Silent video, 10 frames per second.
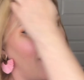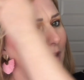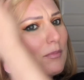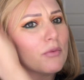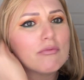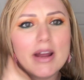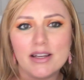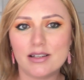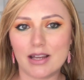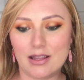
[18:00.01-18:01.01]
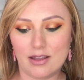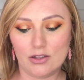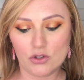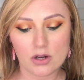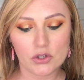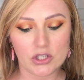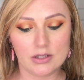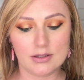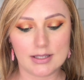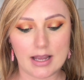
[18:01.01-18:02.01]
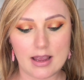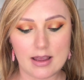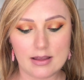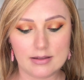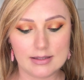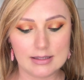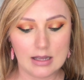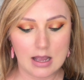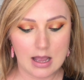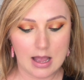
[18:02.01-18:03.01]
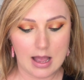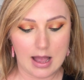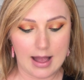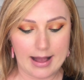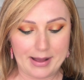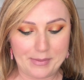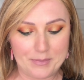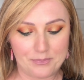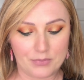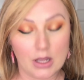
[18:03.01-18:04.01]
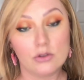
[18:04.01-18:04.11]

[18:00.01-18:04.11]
read in the instructions is to